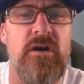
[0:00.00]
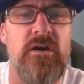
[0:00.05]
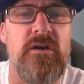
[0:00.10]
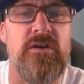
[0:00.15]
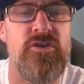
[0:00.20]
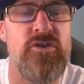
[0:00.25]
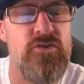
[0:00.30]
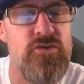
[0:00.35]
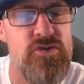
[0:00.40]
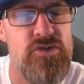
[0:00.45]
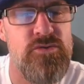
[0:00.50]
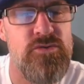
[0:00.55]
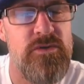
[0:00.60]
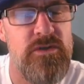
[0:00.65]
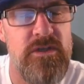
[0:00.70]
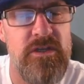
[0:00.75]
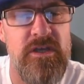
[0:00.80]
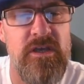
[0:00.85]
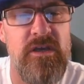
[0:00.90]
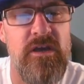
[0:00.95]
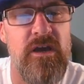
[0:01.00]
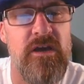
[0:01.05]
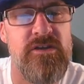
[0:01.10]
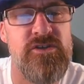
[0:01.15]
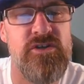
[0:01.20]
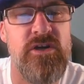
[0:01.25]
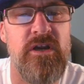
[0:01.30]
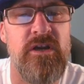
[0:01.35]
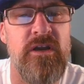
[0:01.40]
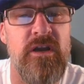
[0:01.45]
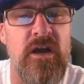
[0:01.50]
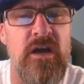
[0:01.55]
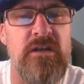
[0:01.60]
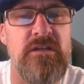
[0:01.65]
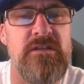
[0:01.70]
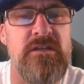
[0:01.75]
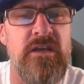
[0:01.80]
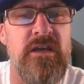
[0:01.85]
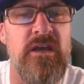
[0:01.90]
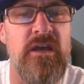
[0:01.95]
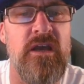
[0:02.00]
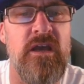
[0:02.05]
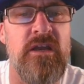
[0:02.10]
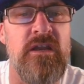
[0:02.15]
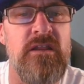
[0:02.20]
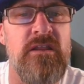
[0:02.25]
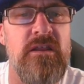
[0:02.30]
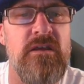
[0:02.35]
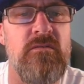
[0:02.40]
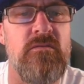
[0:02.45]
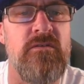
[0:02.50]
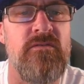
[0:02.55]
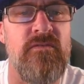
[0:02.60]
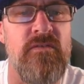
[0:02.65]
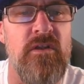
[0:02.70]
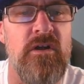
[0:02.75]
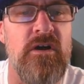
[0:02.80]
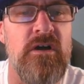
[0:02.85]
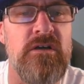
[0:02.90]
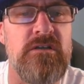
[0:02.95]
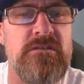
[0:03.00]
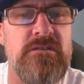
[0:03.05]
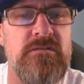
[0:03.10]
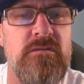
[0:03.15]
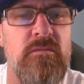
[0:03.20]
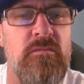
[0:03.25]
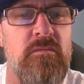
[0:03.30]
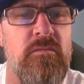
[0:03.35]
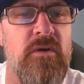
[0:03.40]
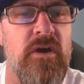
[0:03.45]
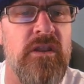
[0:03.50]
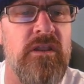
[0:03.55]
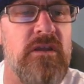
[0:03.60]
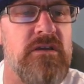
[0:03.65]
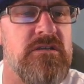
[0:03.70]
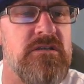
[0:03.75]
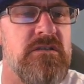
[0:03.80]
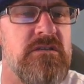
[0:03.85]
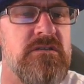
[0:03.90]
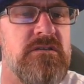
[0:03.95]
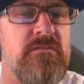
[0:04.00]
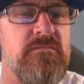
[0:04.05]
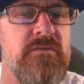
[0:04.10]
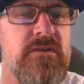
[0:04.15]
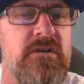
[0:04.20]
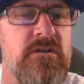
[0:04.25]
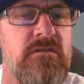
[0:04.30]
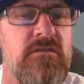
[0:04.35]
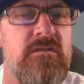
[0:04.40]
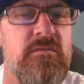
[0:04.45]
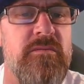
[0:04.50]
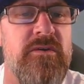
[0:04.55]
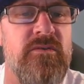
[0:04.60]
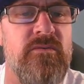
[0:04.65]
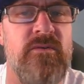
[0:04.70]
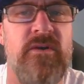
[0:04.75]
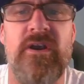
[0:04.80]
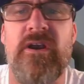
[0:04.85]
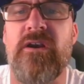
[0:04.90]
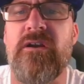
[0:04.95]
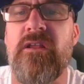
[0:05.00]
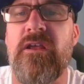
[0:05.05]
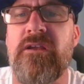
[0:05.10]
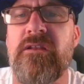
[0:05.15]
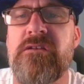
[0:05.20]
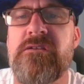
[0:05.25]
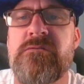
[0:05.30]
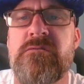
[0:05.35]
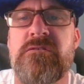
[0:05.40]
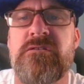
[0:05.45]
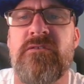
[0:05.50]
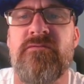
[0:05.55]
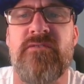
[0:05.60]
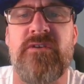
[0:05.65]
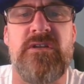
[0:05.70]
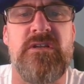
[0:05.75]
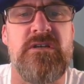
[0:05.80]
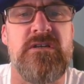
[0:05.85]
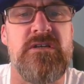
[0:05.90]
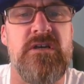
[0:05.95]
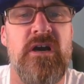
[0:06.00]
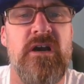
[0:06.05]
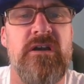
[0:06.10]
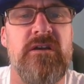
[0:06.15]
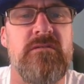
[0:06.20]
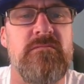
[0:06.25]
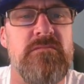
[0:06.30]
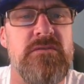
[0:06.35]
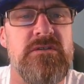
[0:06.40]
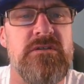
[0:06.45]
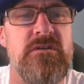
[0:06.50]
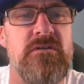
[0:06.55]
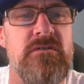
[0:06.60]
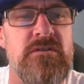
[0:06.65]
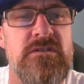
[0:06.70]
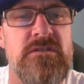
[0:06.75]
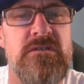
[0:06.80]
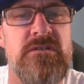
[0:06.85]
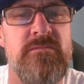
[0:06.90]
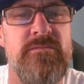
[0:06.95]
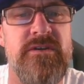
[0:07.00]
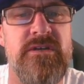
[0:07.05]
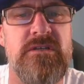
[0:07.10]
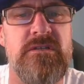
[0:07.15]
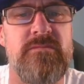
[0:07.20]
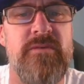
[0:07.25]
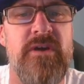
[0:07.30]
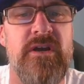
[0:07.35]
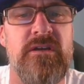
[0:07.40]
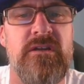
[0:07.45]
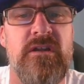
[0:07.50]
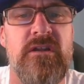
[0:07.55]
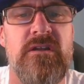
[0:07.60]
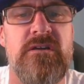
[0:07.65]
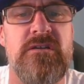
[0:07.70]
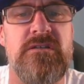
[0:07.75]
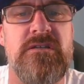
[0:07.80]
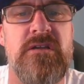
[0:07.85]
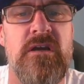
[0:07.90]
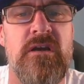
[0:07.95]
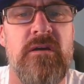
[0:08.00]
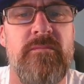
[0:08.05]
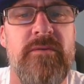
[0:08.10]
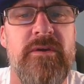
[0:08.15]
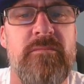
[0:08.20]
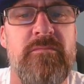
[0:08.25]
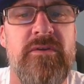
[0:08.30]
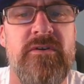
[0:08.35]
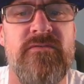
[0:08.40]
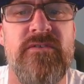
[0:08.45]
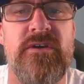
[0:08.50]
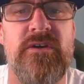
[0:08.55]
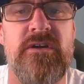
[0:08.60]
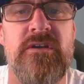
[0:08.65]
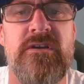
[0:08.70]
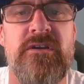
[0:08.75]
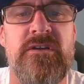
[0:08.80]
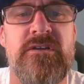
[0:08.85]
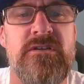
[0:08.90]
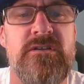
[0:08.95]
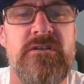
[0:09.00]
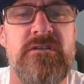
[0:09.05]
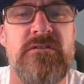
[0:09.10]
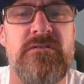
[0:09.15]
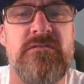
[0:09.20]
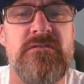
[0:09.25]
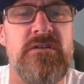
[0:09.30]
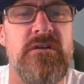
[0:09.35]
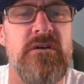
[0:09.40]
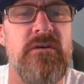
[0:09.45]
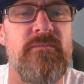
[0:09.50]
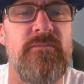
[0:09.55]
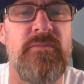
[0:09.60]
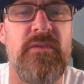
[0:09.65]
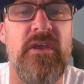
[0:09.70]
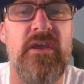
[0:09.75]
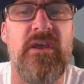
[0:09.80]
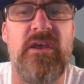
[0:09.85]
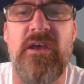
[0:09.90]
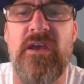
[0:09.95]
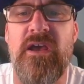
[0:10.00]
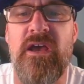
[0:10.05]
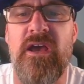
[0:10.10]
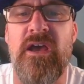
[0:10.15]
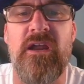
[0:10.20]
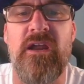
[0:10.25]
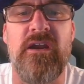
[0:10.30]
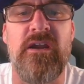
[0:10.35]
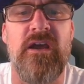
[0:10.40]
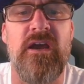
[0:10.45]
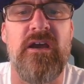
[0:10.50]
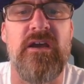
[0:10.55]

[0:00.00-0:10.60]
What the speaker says: Usually I try not to get anything with flaws unless it's something a little bit rare, like this was a vintage item, so it's to be expected that it's not going to be in perfect condition. So, and